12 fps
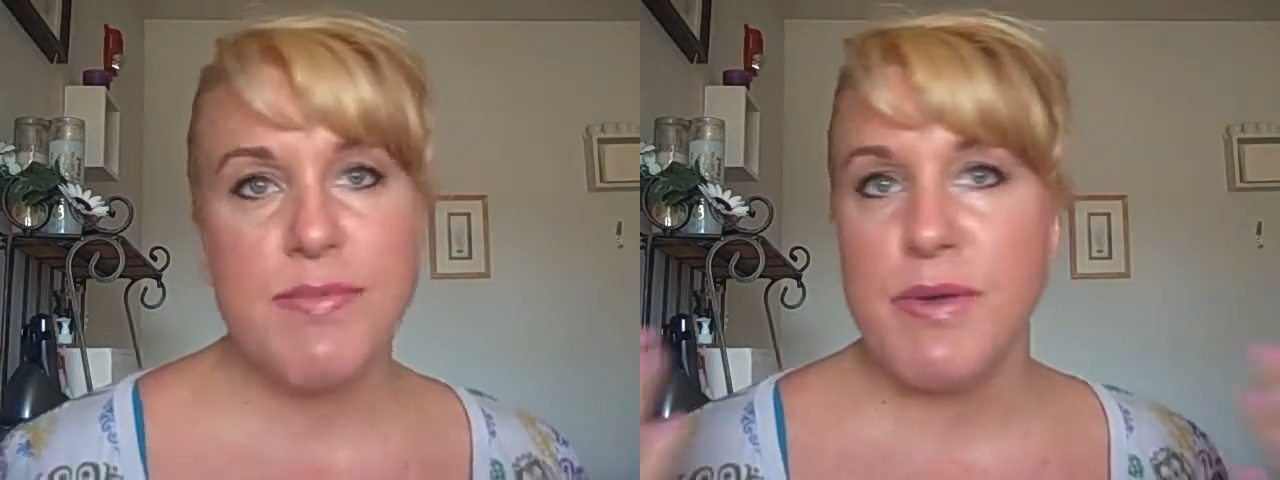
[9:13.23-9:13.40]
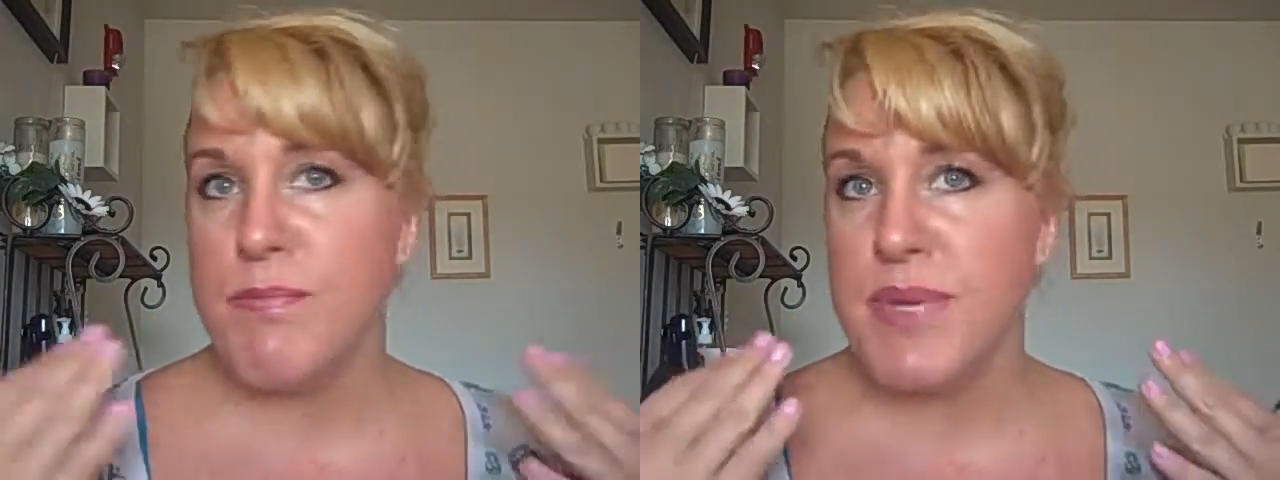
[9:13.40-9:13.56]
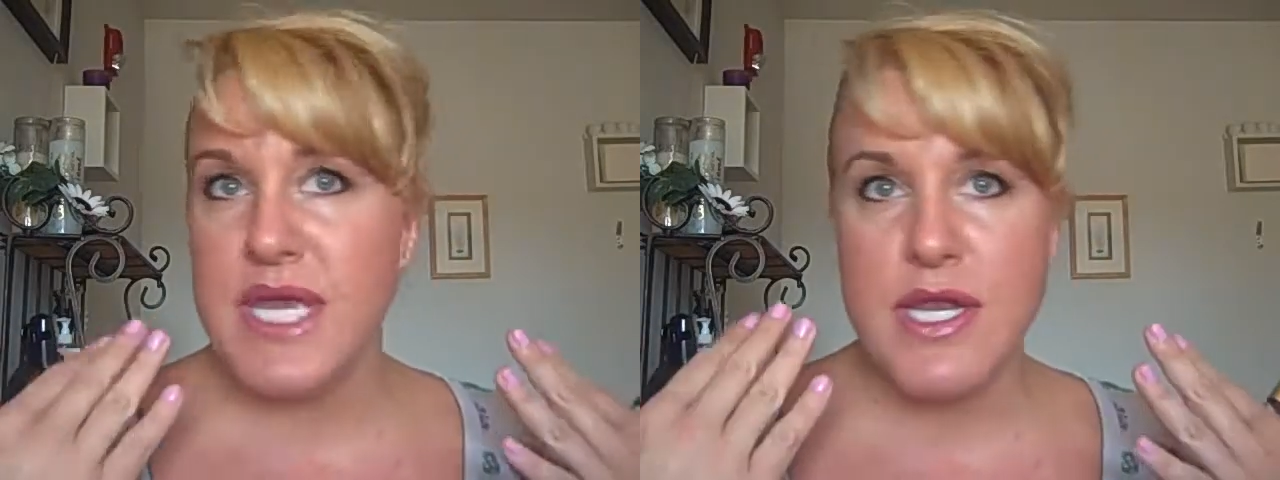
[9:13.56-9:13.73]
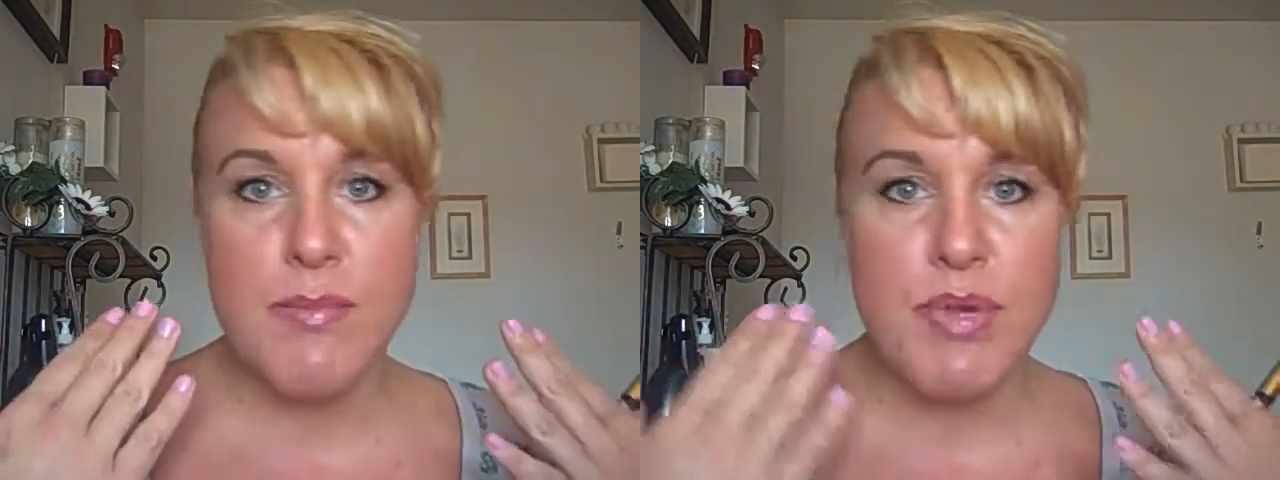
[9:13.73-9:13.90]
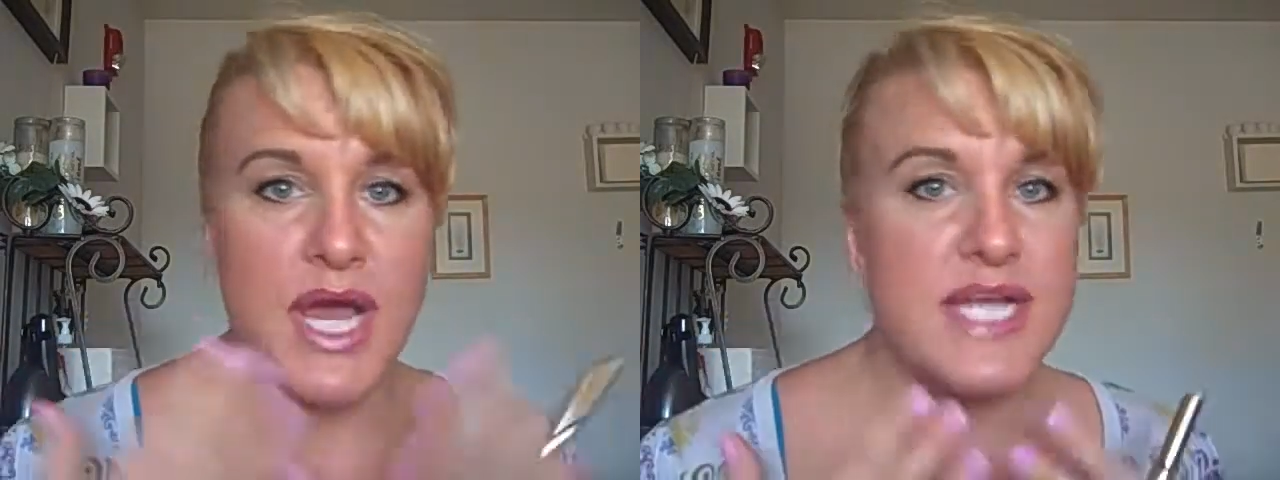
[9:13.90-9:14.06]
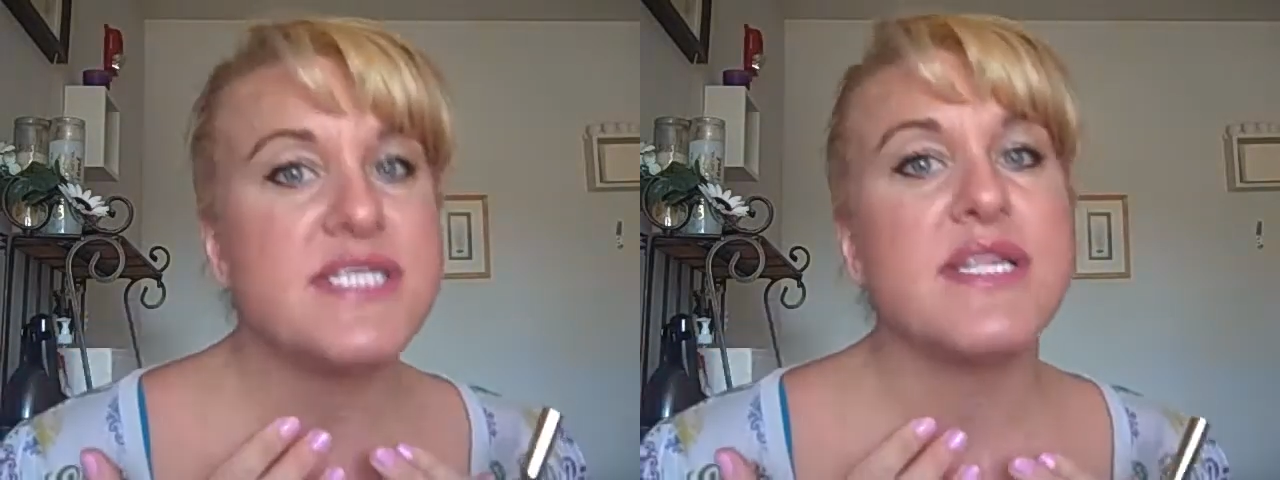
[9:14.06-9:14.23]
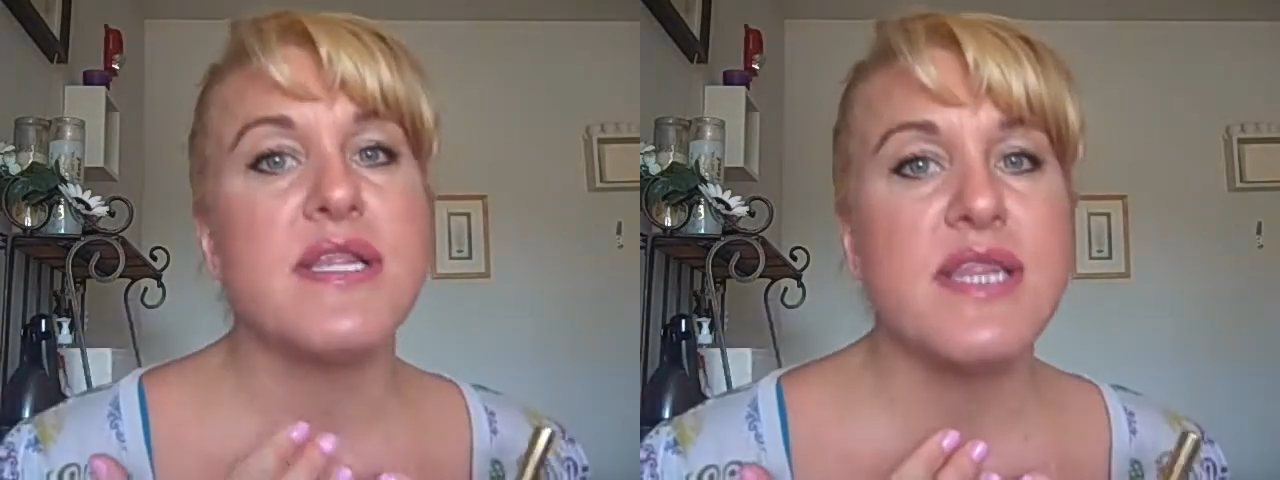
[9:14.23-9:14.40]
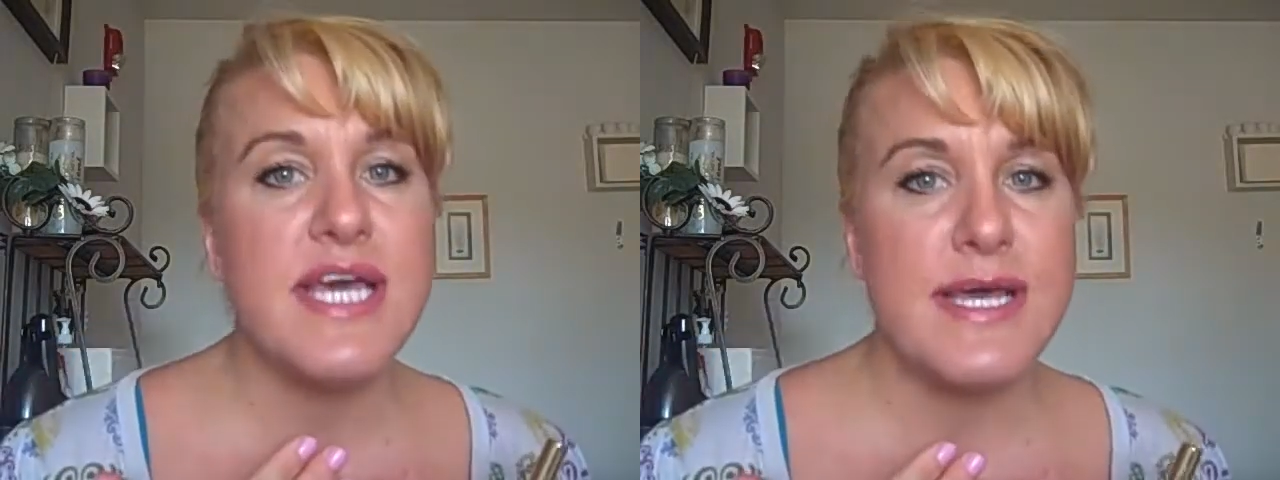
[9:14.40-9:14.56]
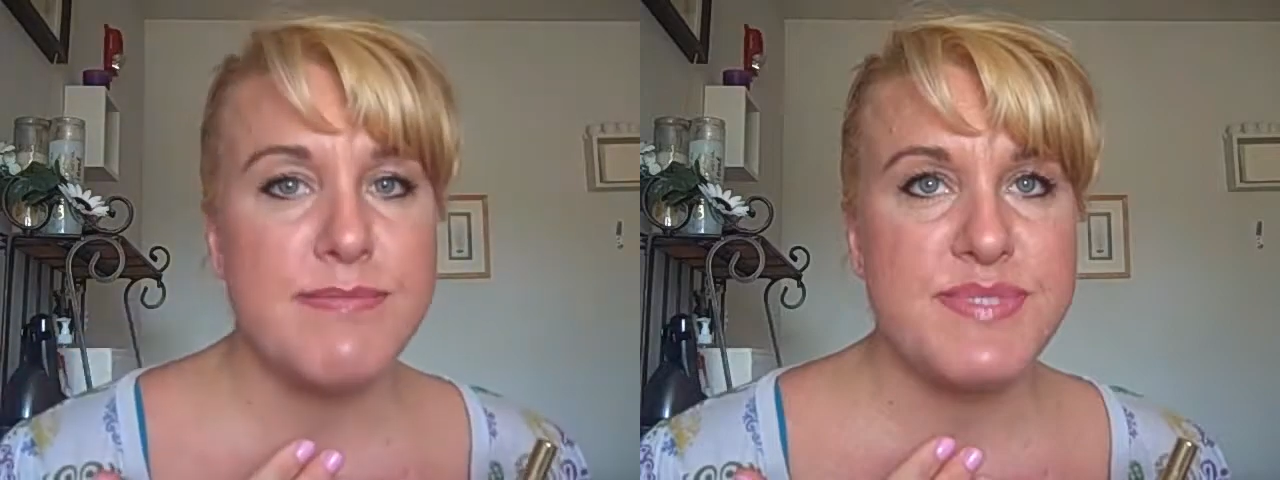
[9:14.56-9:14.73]
but being applied to the
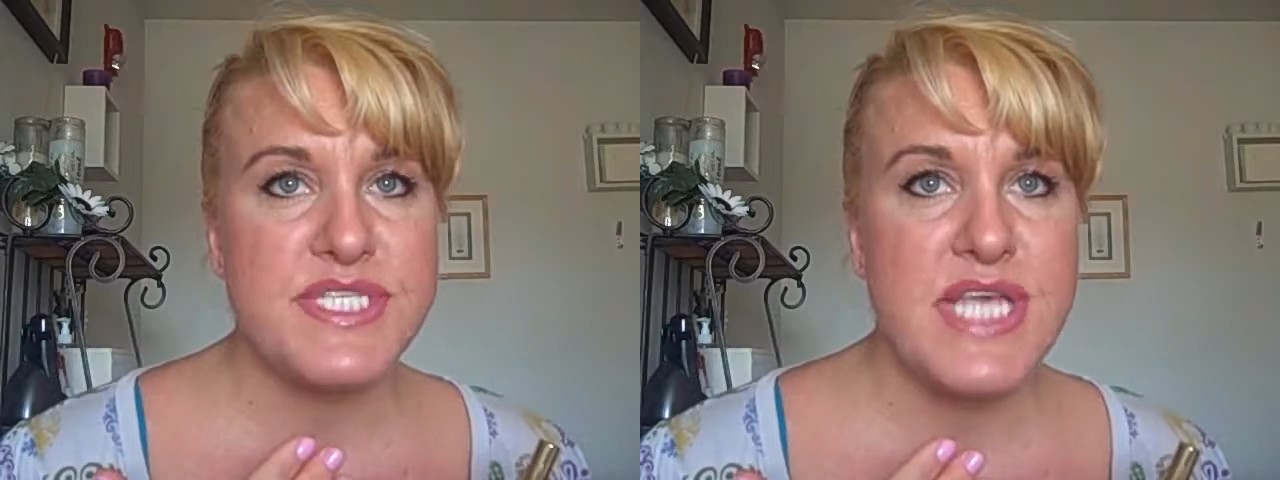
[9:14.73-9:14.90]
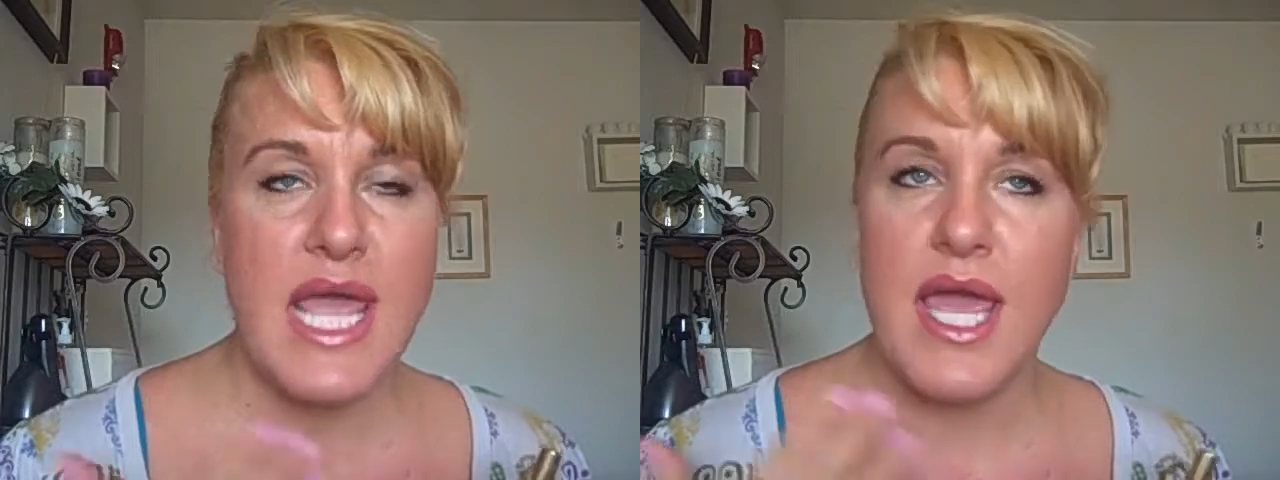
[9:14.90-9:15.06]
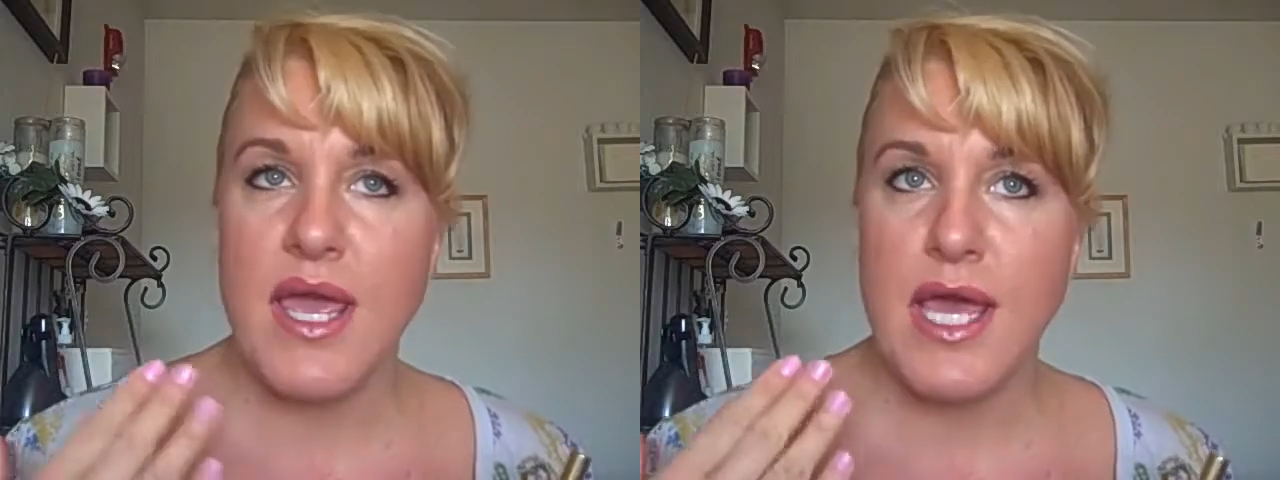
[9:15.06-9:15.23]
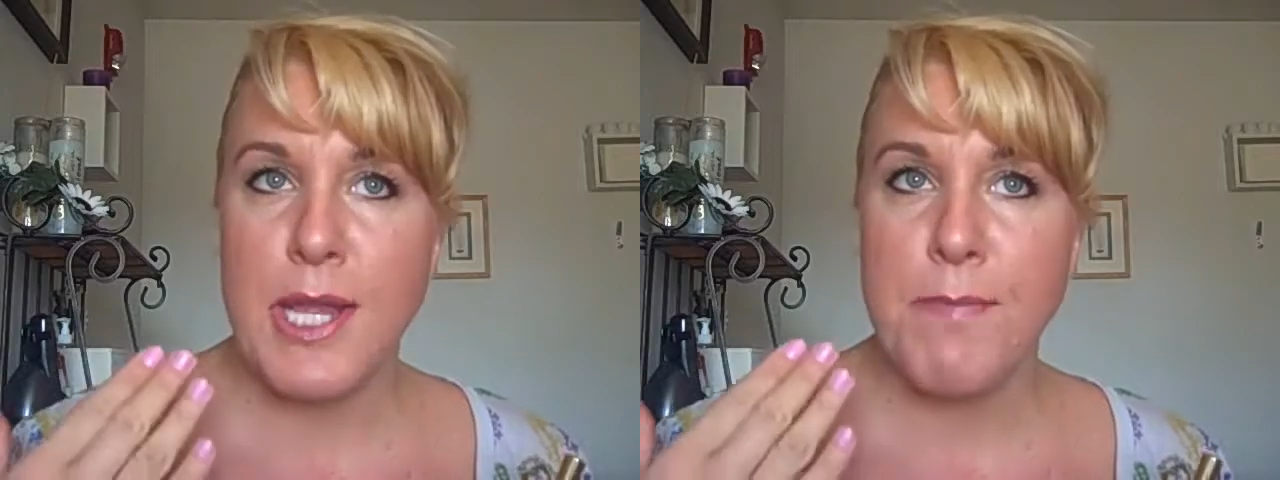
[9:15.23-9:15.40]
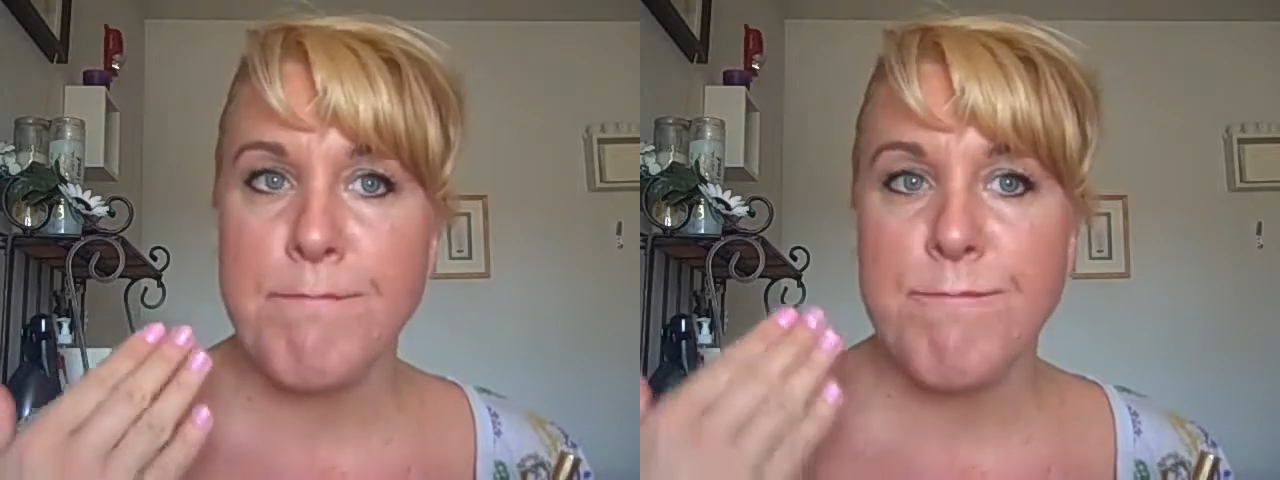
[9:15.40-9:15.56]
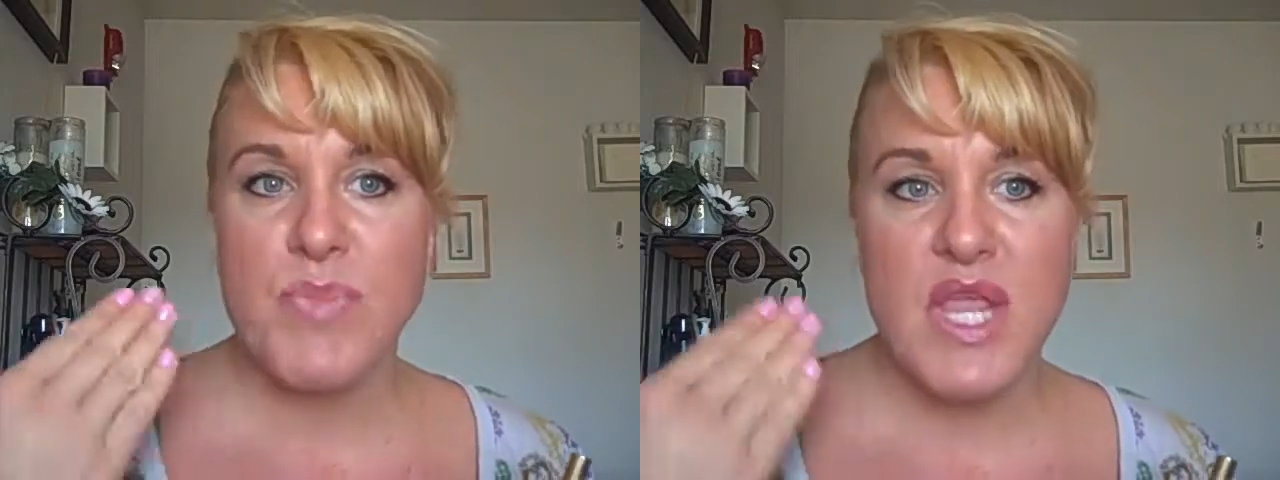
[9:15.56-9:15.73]
lips. And